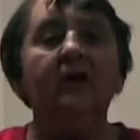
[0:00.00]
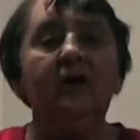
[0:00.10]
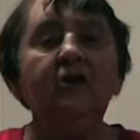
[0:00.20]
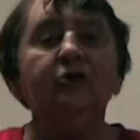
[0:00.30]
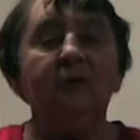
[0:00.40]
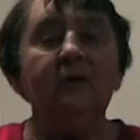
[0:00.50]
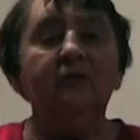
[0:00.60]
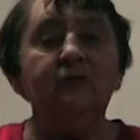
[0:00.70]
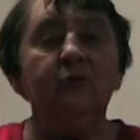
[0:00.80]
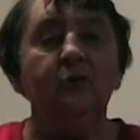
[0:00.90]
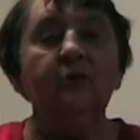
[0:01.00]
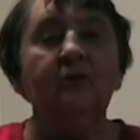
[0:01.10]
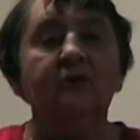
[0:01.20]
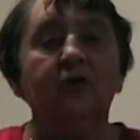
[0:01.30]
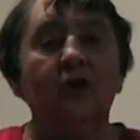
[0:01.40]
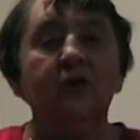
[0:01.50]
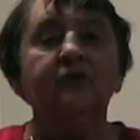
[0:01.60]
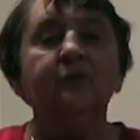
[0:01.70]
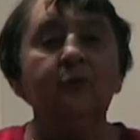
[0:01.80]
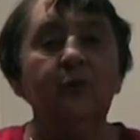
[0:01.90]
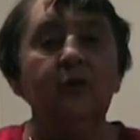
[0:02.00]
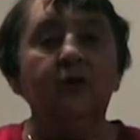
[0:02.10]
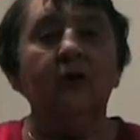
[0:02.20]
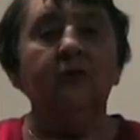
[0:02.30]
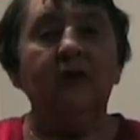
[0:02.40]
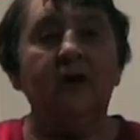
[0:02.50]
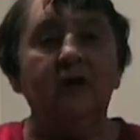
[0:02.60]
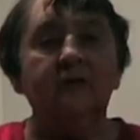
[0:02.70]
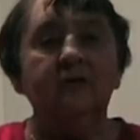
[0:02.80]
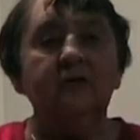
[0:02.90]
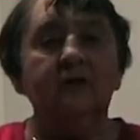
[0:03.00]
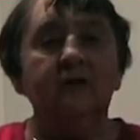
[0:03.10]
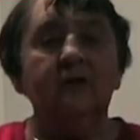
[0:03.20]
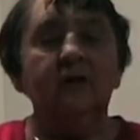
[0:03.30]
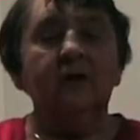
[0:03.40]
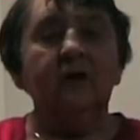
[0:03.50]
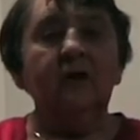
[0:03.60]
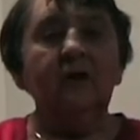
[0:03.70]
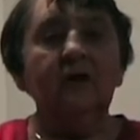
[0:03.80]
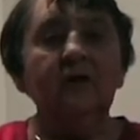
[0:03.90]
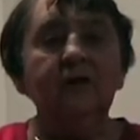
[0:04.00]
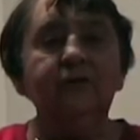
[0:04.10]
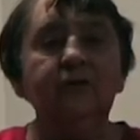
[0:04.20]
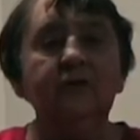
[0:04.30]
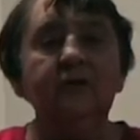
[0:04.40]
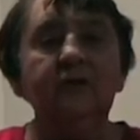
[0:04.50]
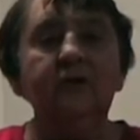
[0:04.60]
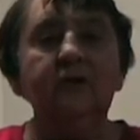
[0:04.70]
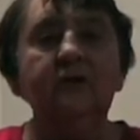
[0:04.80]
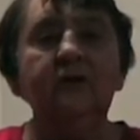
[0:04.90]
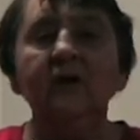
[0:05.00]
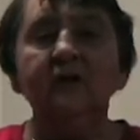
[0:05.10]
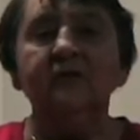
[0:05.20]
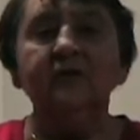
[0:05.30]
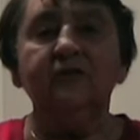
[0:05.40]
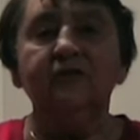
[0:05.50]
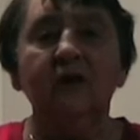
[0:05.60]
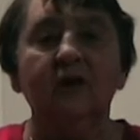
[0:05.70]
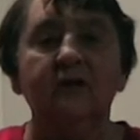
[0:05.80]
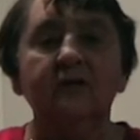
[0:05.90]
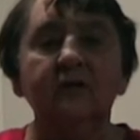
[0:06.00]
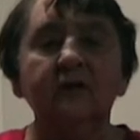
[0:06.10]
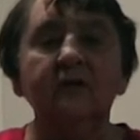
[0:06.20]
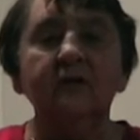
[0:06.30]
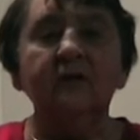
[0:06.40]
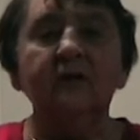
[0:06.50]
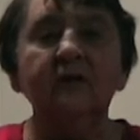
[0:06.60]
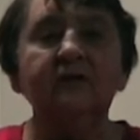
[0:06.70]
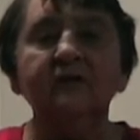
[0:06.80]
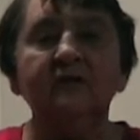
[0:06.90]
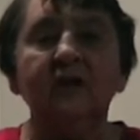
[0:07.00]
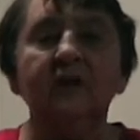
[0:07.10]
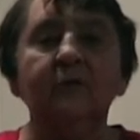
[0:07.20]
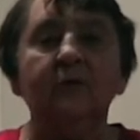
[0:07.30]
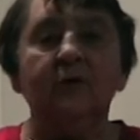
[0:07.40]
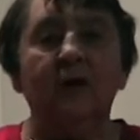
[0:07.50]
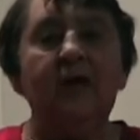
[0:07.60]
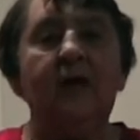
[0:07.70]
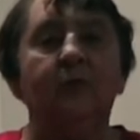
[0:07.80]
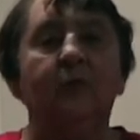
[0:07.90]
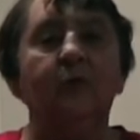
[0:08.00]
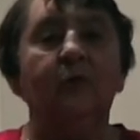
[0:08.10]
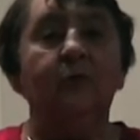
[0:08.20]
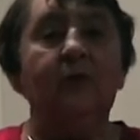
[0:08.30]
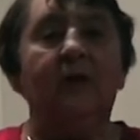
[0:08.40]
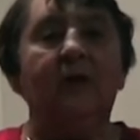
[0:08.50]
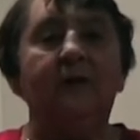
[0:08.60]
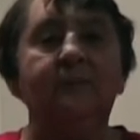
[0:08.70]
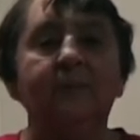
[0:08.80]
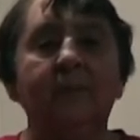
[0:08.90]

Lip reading: Each one of you is God's work of art." And I thought, yes, that's right. That's exactly what I am, what we are.